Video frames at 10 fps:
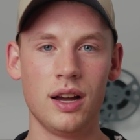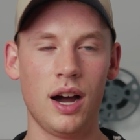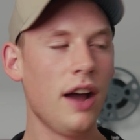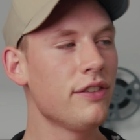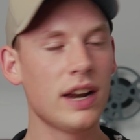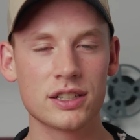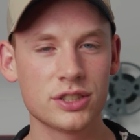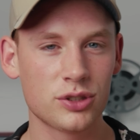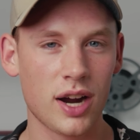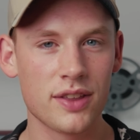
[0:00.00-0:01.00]
I haven't
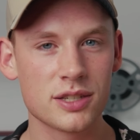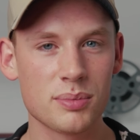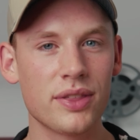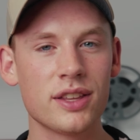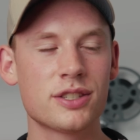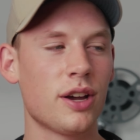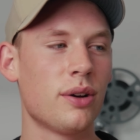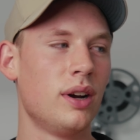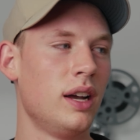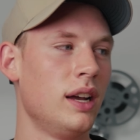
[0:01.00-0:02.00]
actually tried this method,
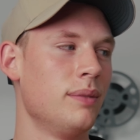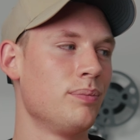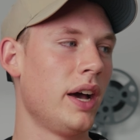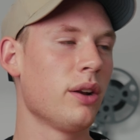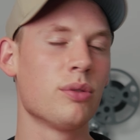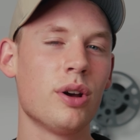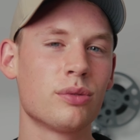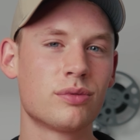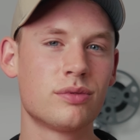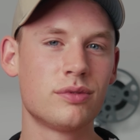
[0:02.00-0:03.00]
so I don't
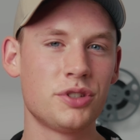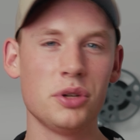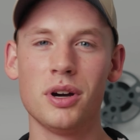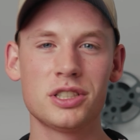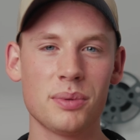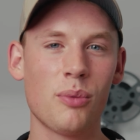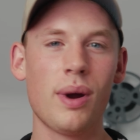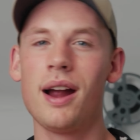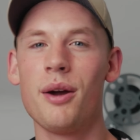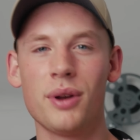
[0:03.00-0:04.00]
know too much about
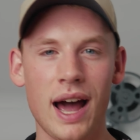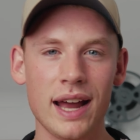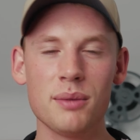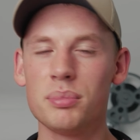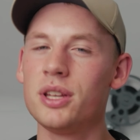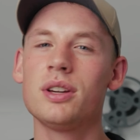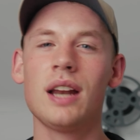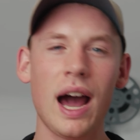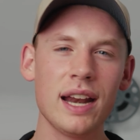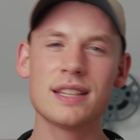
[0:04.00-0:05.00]
where I would hide it, but you can
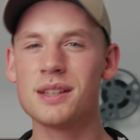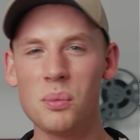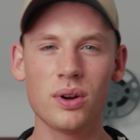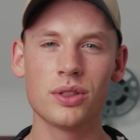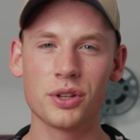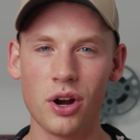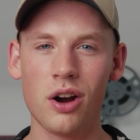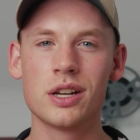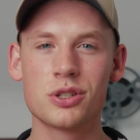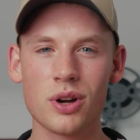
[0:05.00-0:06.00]
hide it somewhere in the
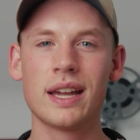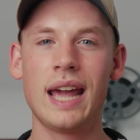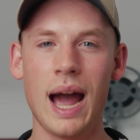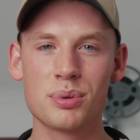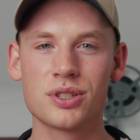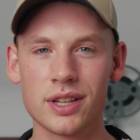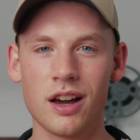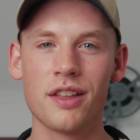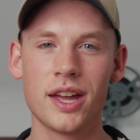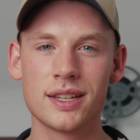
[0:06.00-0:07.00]
car to try and capture the
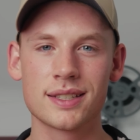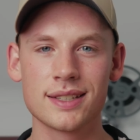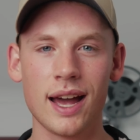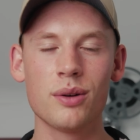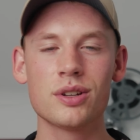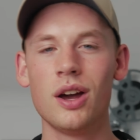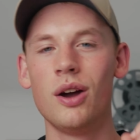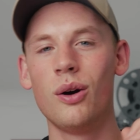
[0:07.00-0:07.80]
authentic sound.